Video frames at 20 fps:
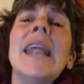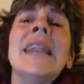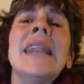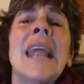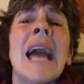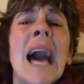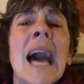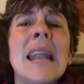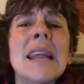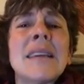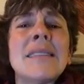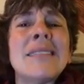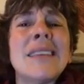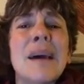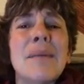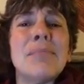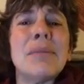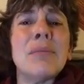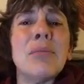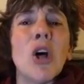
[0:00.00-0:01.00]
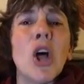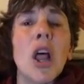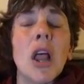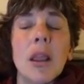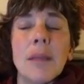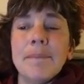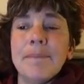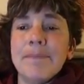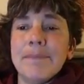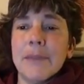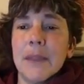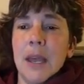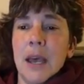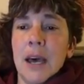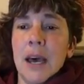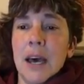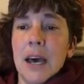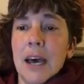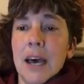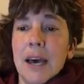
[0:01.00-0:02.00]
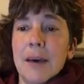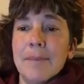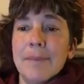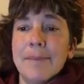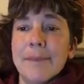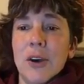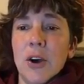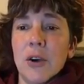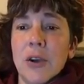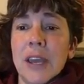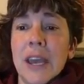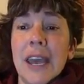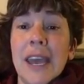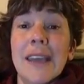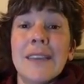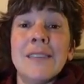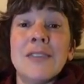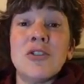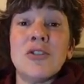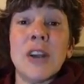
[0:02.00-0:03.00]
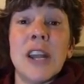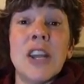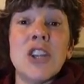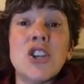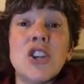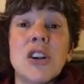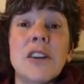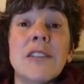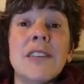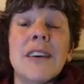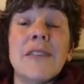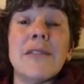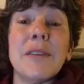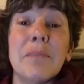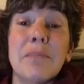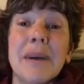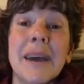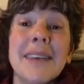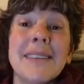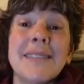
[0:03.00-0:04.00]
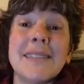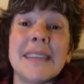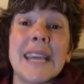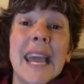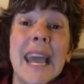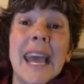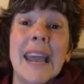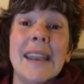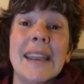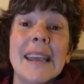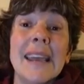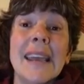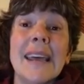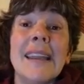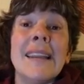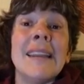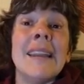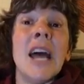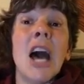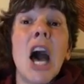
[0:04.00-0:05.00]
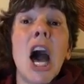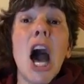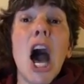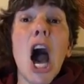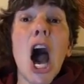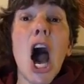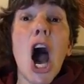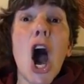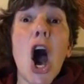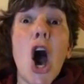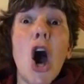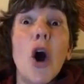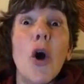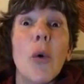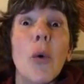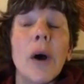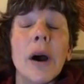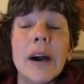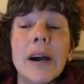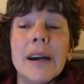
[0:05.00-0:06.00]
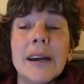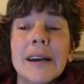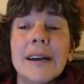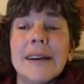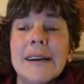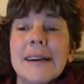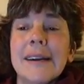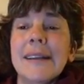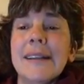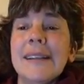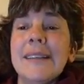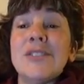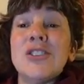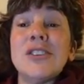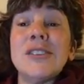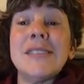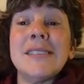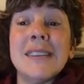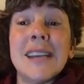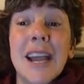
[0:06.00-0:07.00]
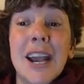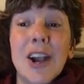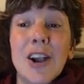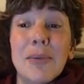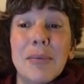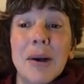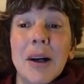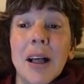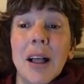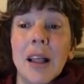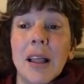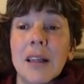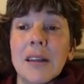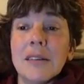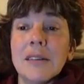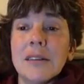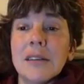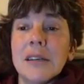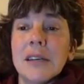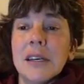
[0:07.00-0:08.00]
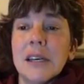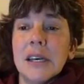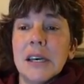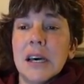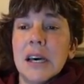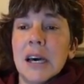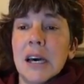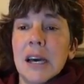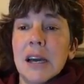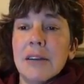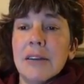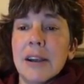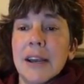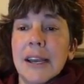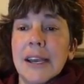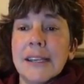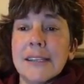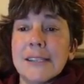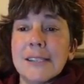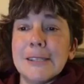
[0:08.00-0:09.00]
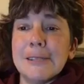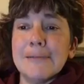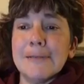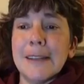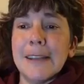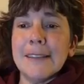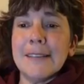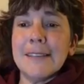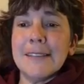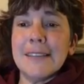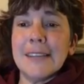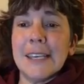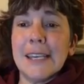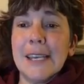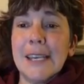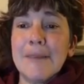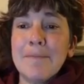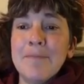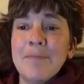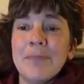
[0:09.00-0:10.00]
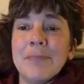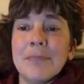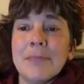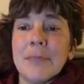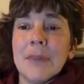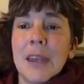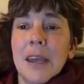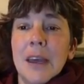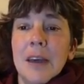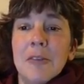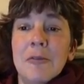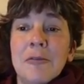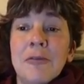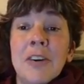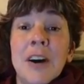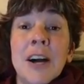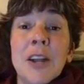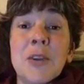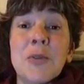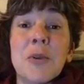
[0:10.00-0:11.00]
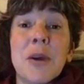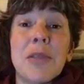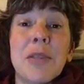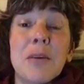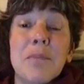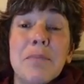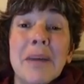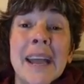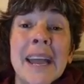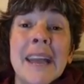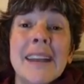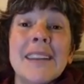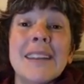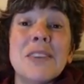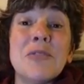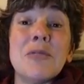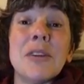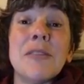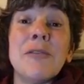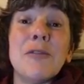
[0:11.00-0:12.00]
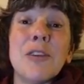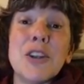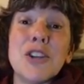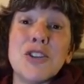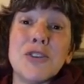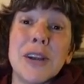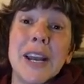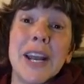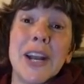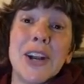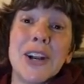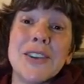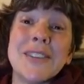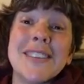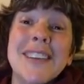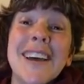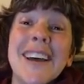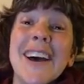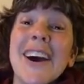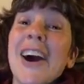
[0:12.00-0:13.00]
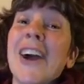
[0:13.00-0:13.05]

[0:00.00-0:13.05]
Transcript: Not acceptable. Okay, strangers have the best candy. No! It's just terrible. All right, let's see. Fun with abandoned refrigerators.